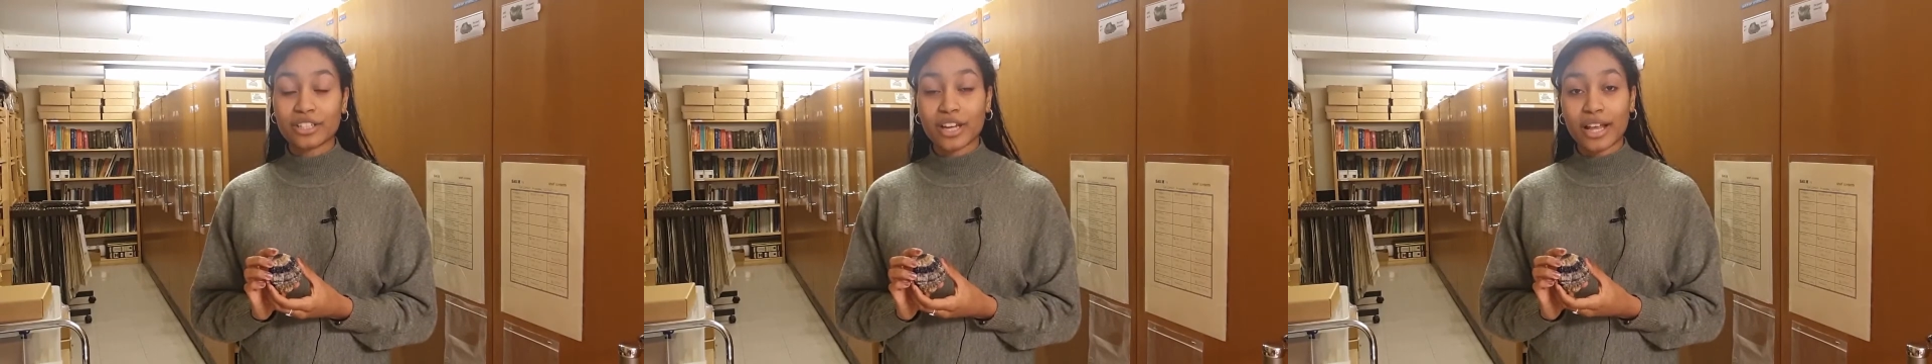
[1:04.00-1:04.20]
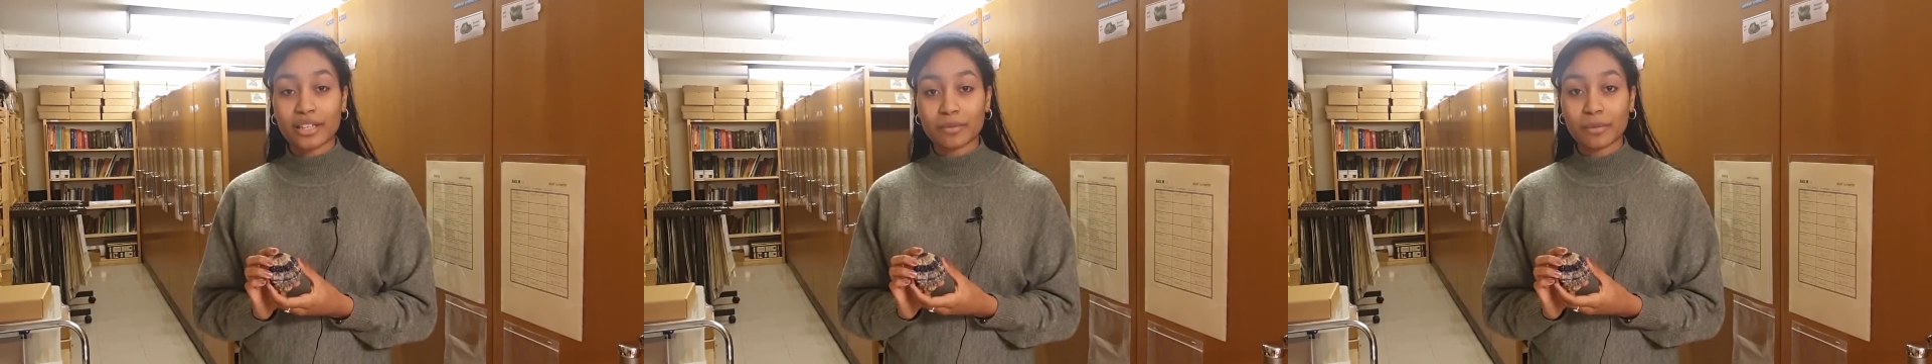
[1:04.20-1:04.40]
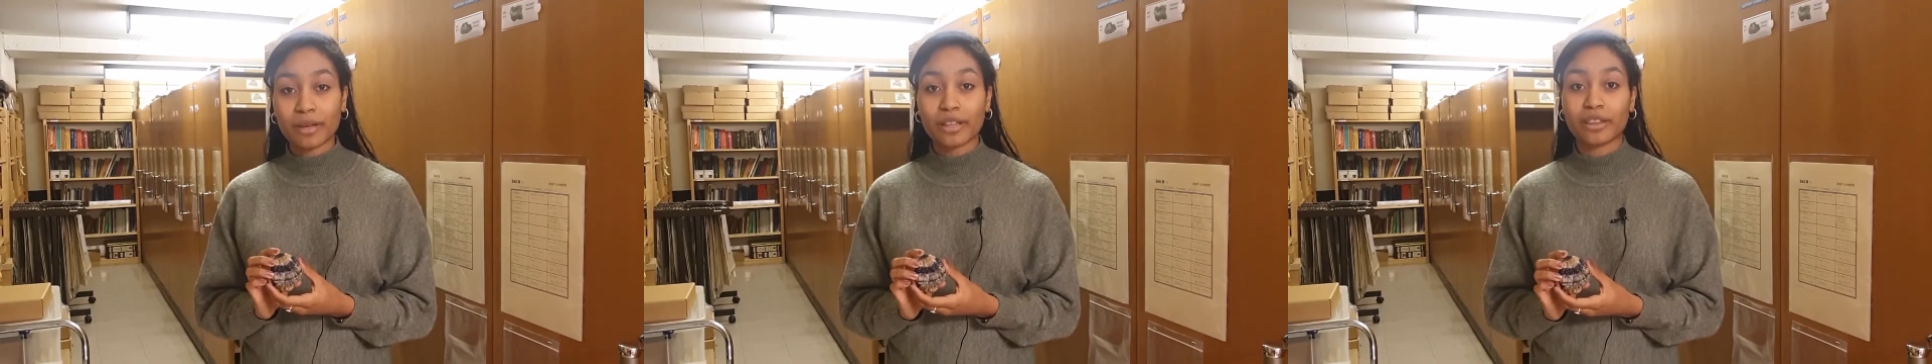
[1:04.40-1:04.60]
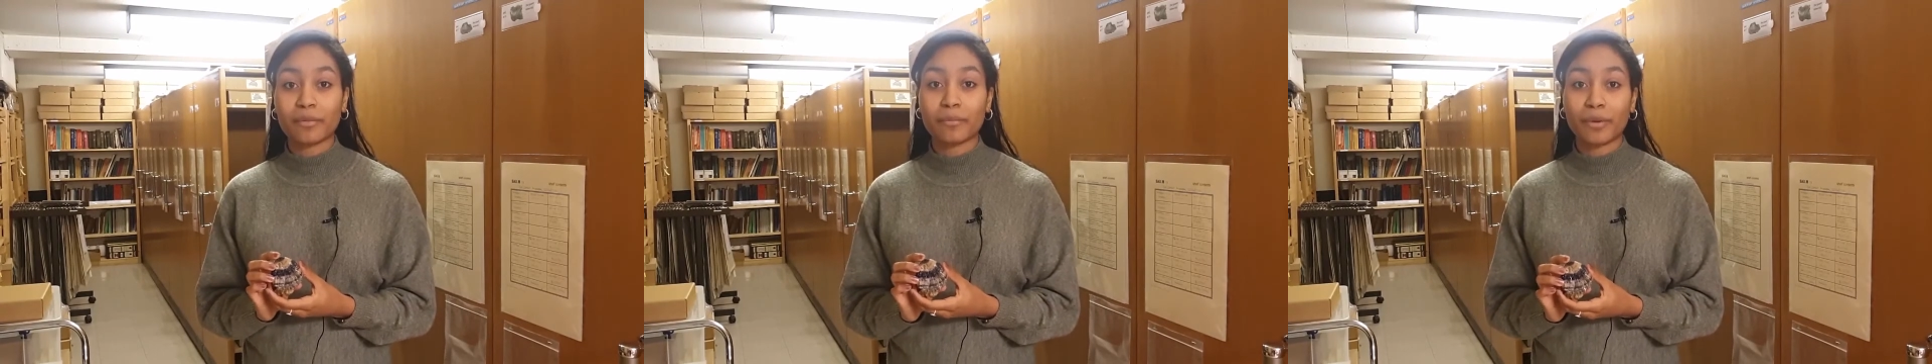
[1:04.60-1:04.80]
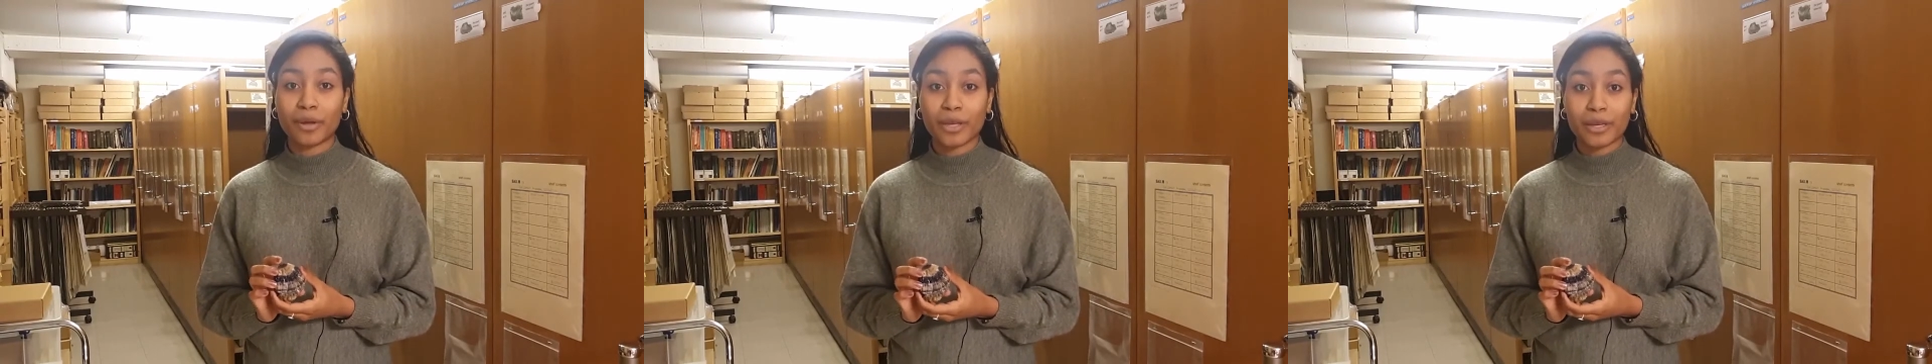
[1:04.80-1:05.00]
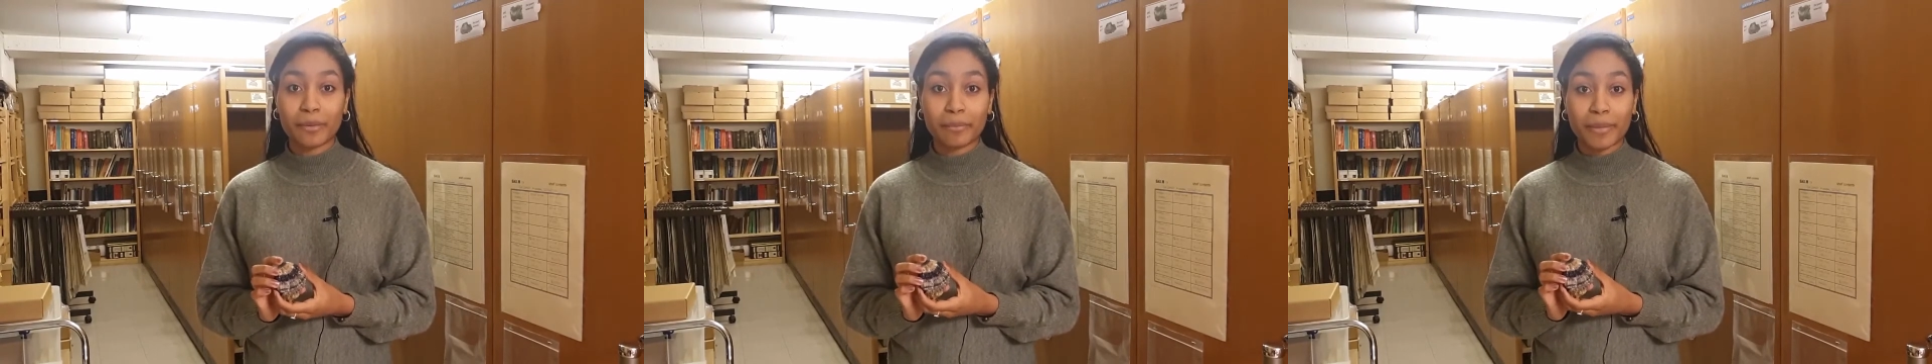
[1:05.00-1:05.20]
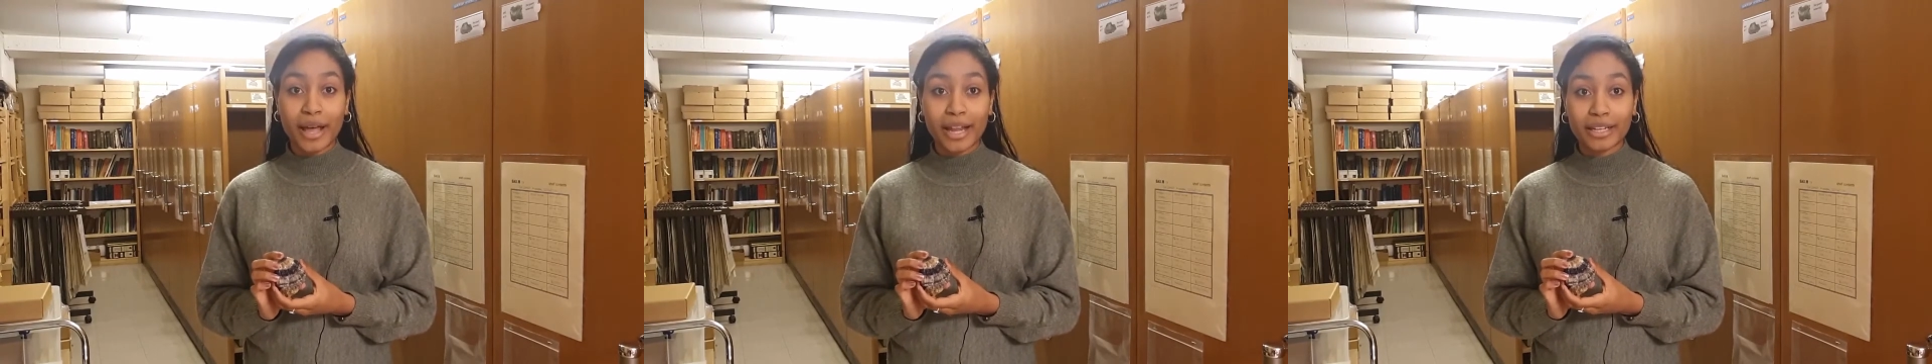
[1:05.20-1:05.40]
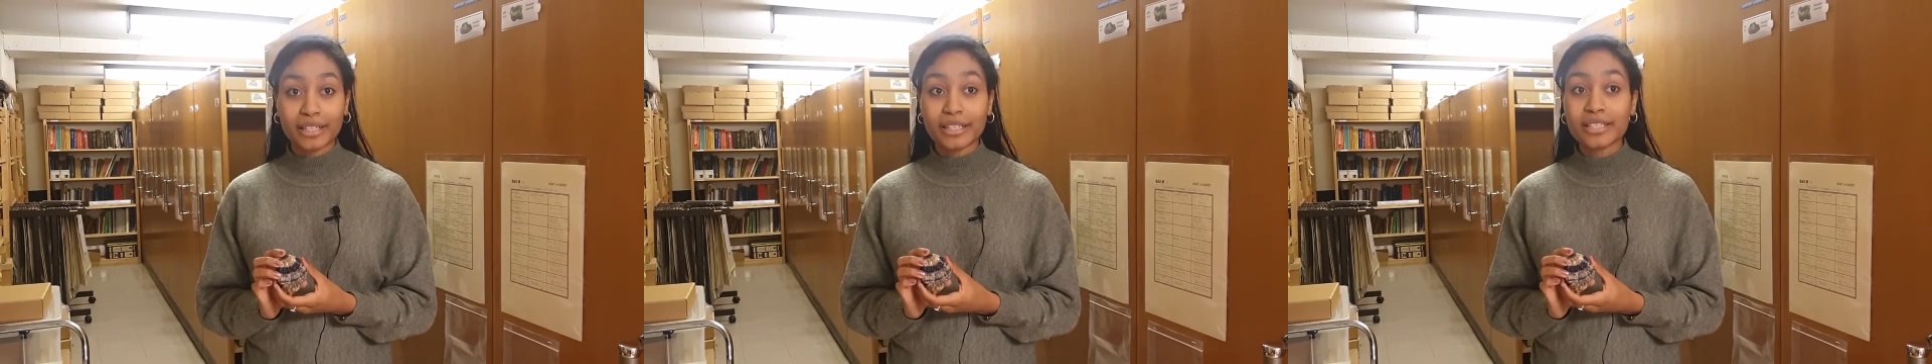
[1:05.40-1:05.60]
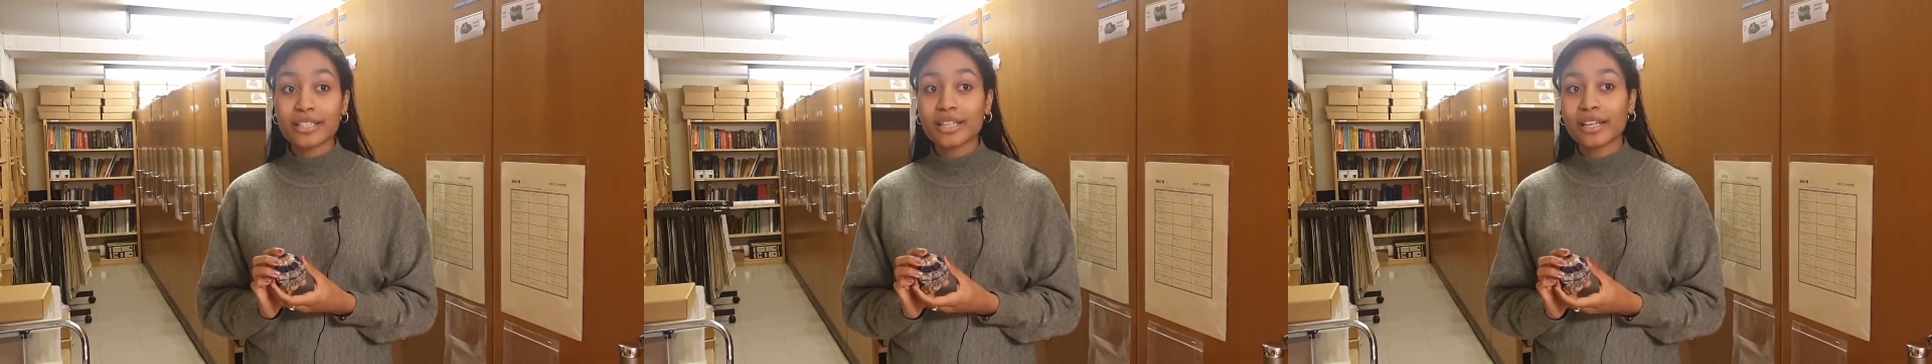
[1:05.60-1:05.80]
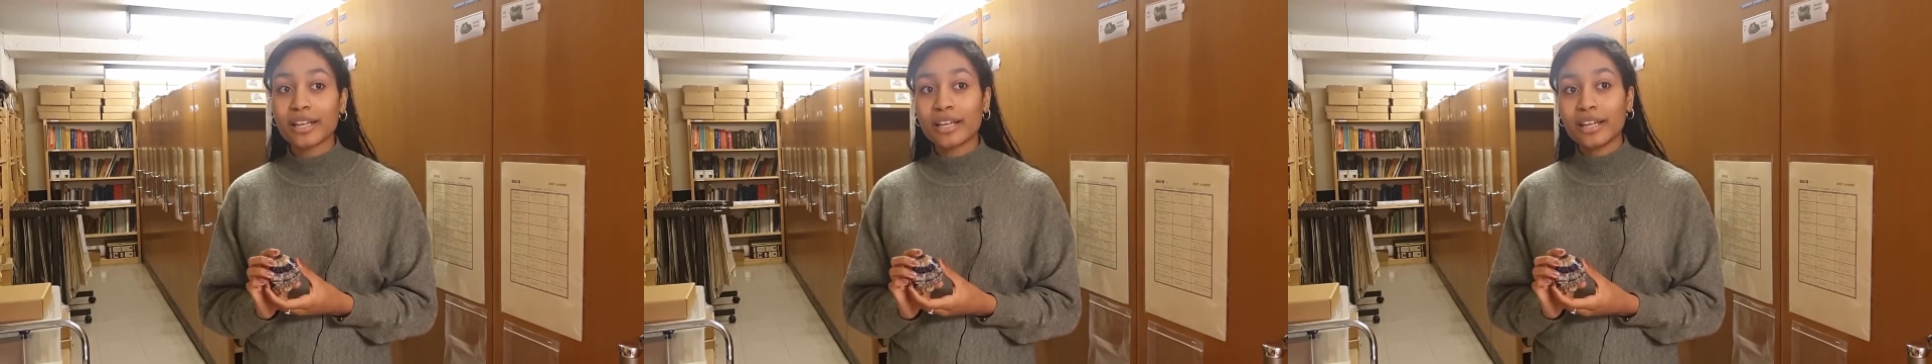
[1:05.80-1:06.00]
Chatsworth and Buckingham
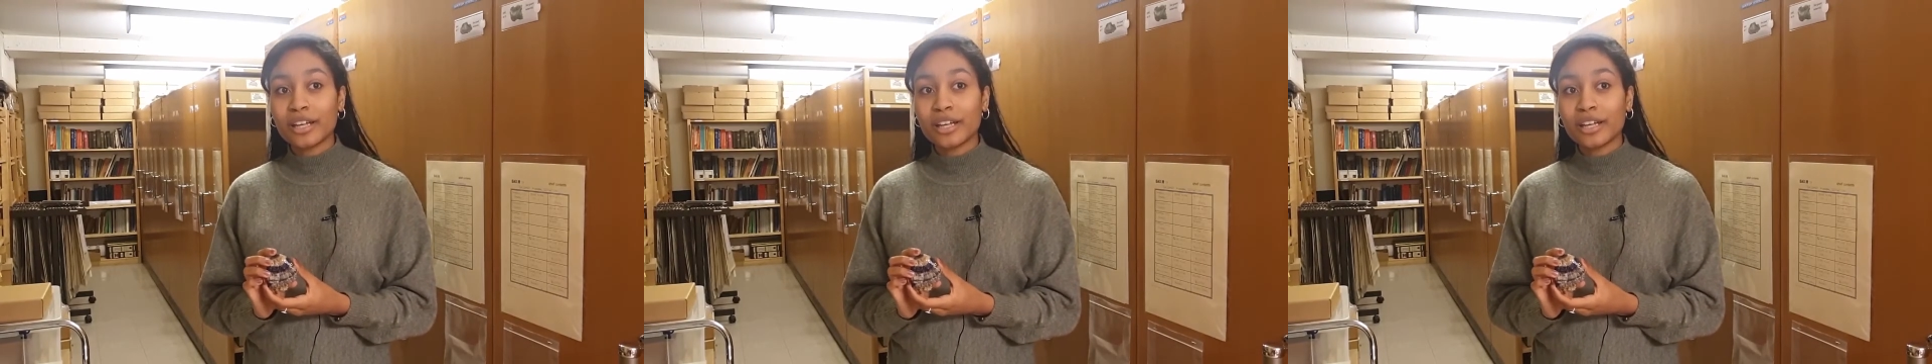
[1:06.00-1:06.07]
Palace.